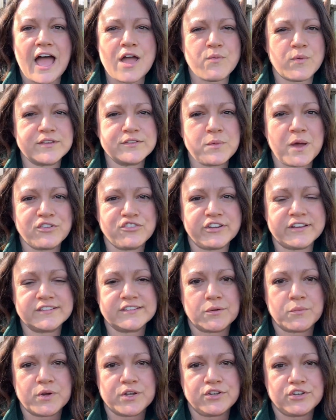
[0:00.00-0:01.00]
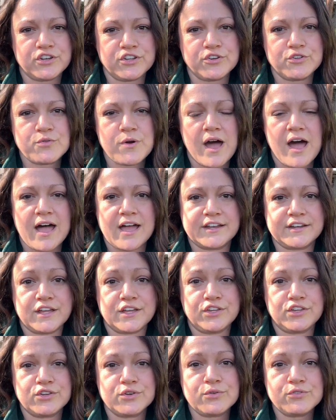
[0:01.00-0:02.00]
I was watching someone new on
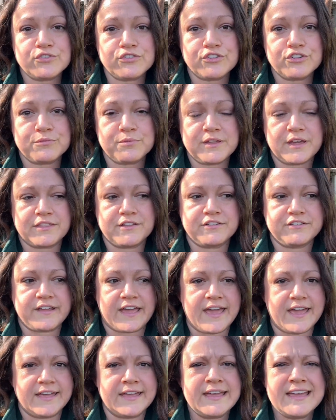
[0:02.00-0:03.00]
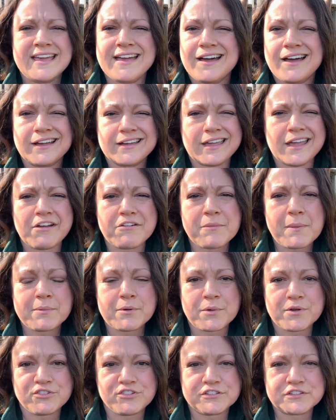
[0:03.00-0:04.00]
YouTube the other day. I can't remember
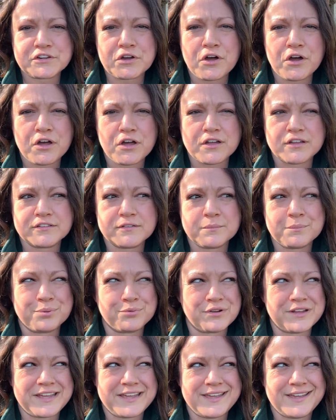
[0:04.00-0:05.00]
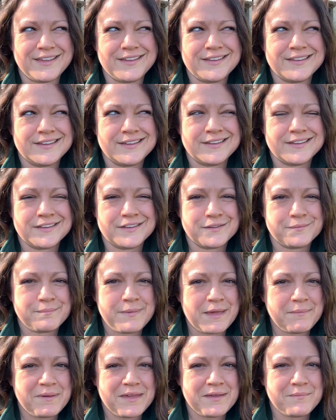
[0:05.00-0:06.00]
what she's called. Bree,
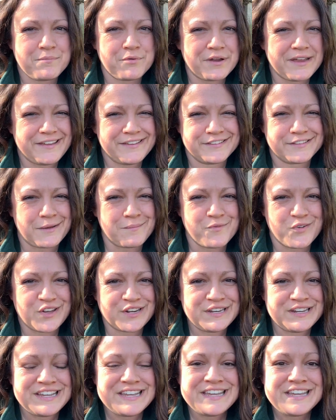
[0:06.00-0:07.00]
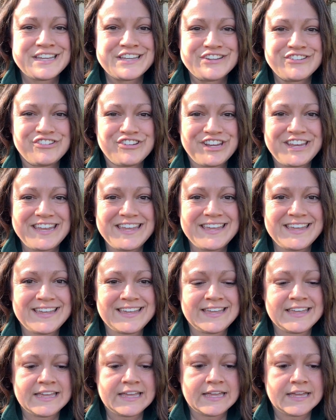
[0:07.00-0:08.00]
maybe Bree someone.
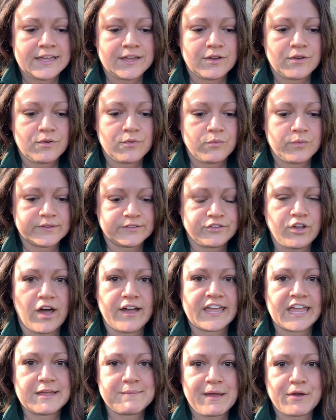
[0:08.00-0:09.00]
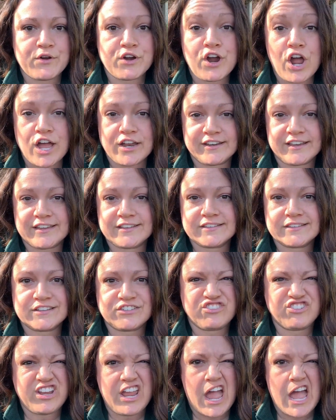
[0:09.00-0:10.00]
She was talking about her onions,
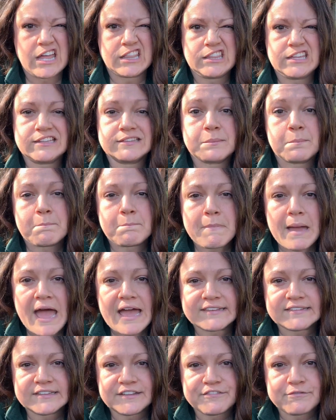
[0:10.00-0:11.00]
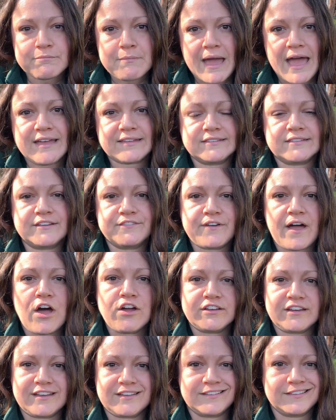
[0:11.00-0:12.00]
and she had these massive, massive
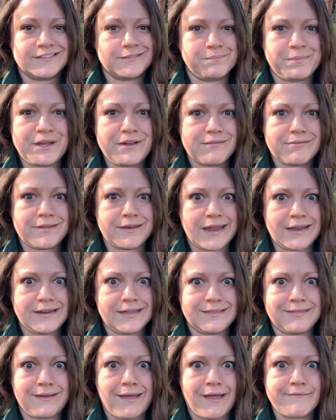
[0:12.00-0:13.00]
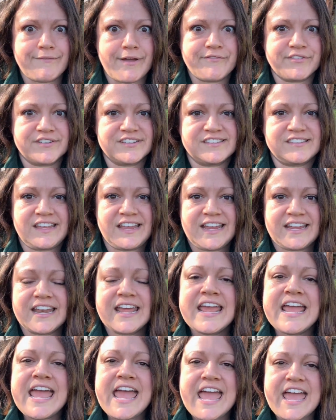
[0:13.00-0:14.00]
onions, bigger than anything I've ever seen.
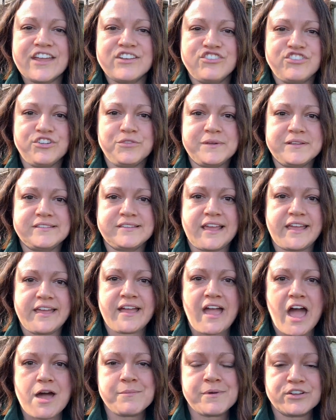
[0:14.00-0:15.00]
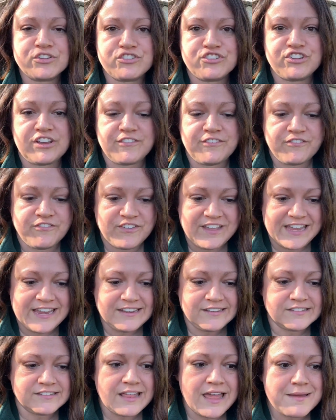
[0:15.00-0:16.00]
And she was saying how much she
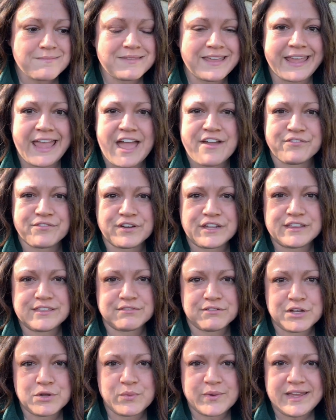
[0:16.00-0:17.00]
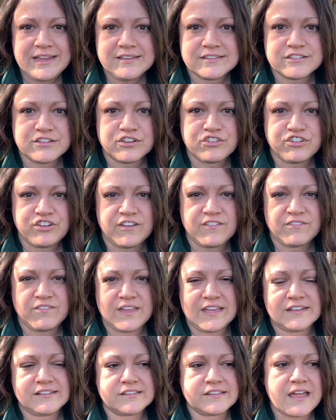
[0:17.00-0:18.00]
feeds them. Like every three weeks, she
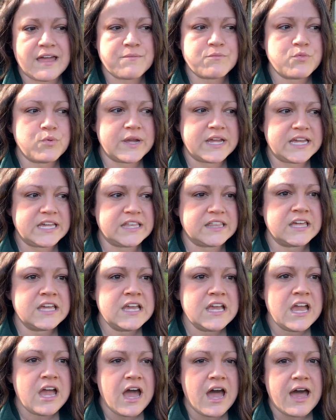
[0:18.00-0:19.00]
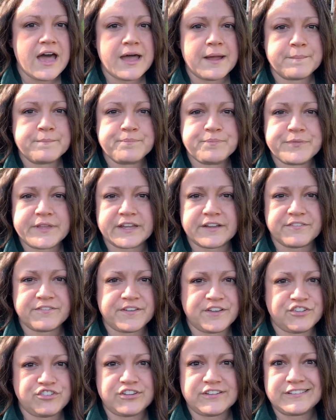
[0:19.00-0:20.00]
feeds them with um, like a
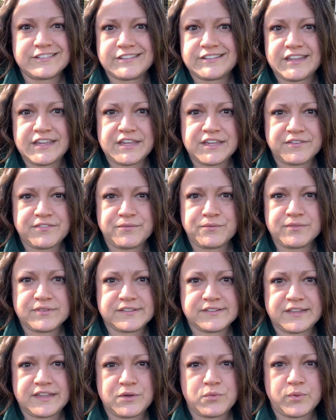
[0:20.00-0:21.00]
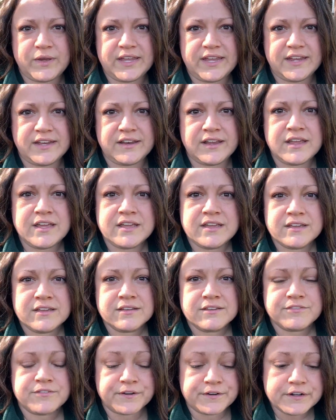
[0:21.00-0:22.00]
fish and sea seaweed
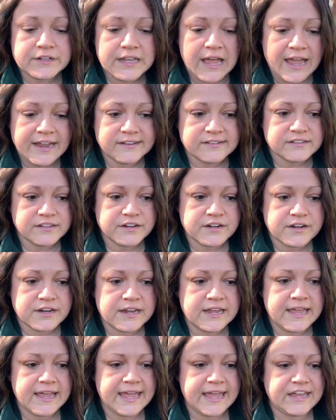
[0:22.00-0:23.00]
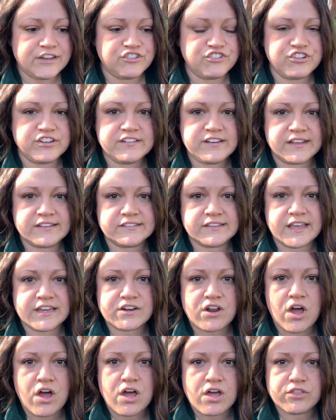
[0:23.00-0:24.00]
fertilizer. And she does that
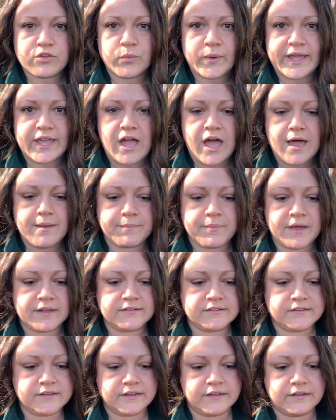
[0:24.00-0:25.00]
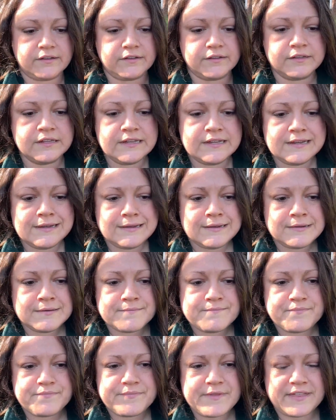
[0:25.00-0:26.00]
all the way up until
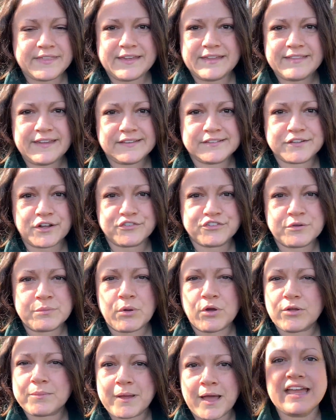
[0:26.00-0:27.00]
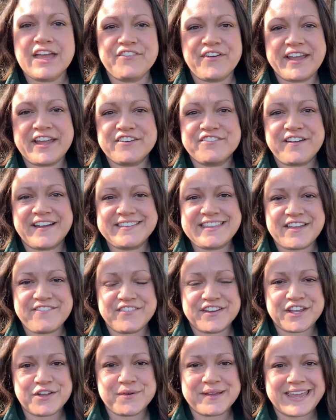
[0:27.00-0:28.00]
I think they start to bulb up. If I can find that
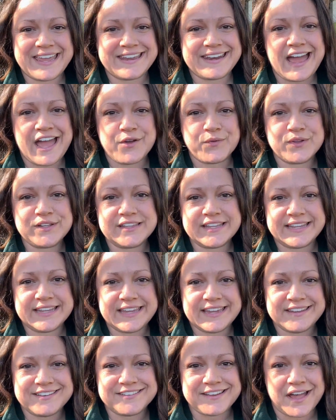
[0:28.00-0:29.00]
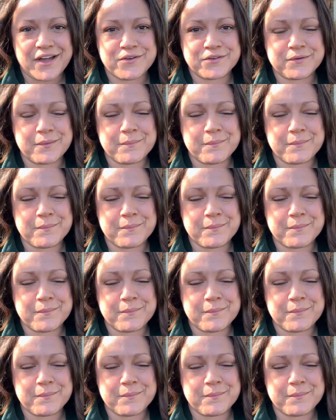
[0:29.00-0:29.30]
video again, I will link it down